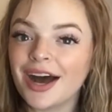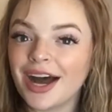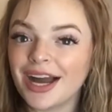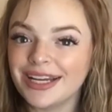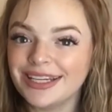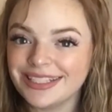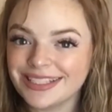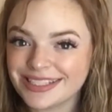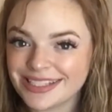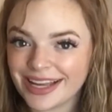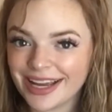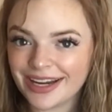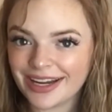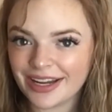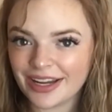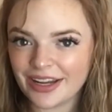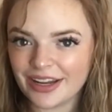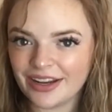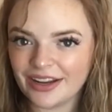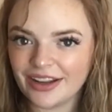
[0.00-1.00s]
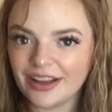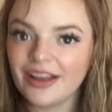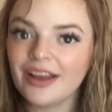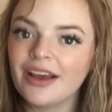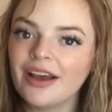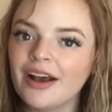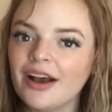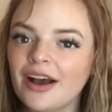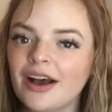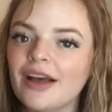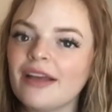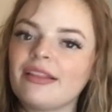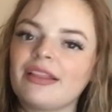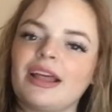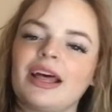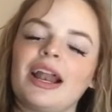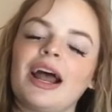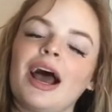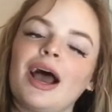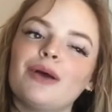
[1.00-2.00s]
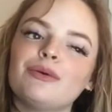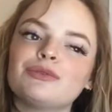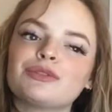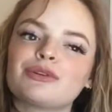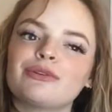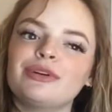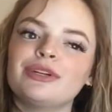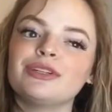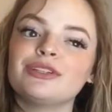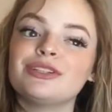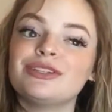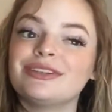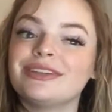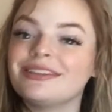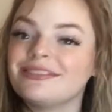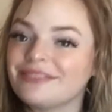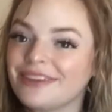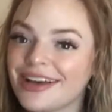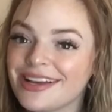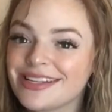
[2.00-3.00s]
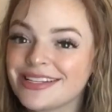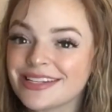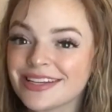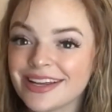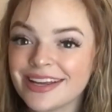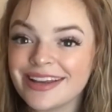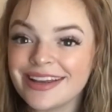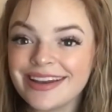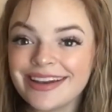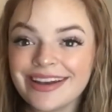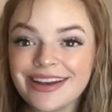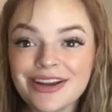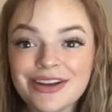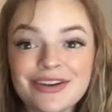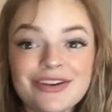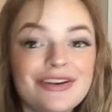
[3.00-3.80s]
I decided that I was going to invest in